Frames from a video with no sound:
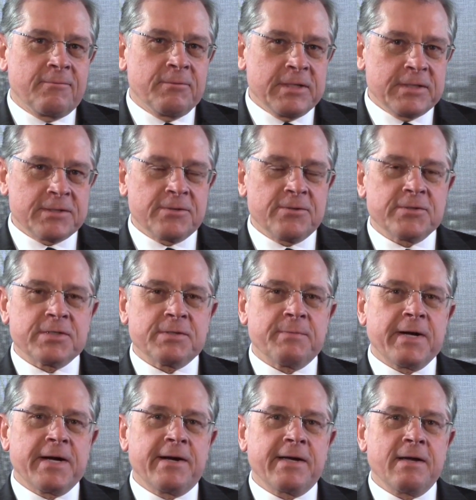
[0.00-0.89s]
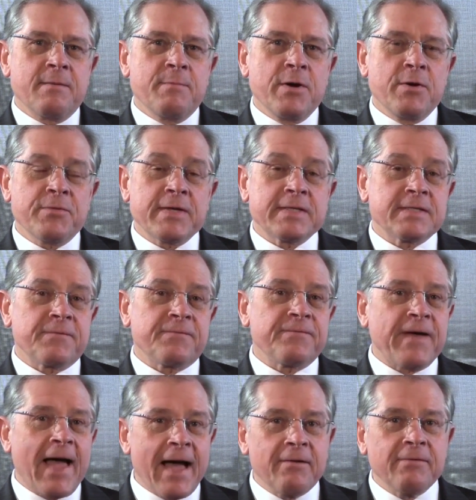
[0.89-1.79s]
Research America, both as a
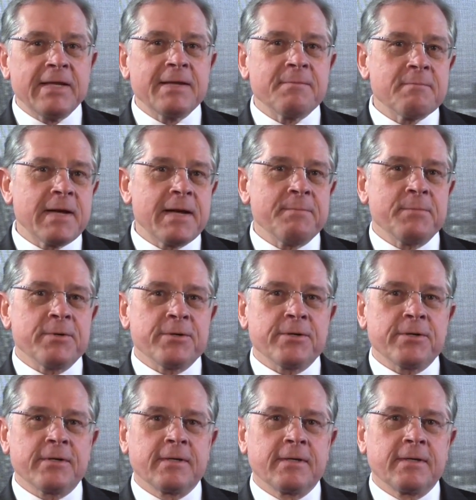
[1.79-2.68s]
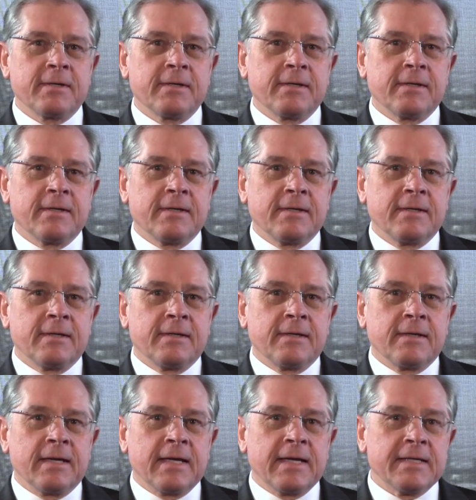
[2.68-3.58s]
founding member
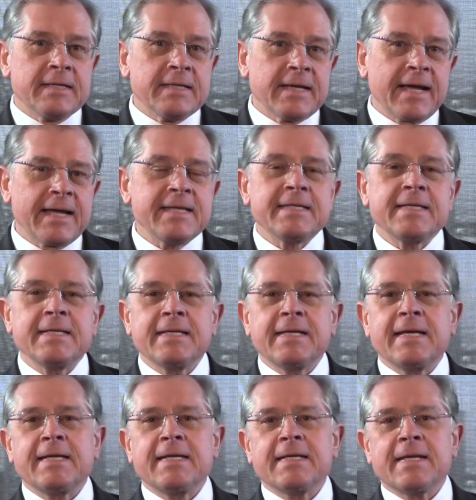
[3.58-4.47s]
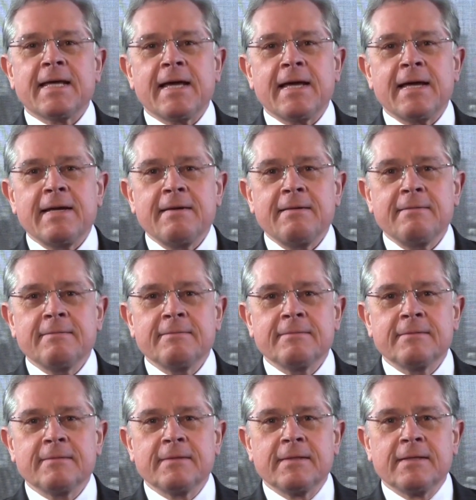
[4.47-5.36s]
in 1989
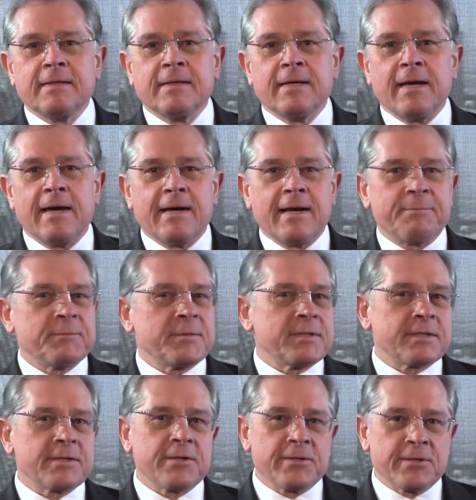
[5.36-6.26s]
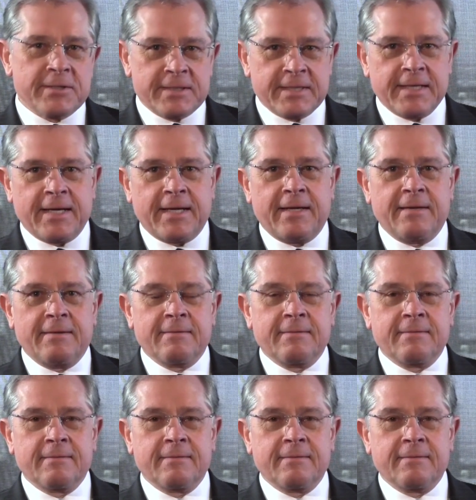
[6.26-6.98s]
and up to the current day.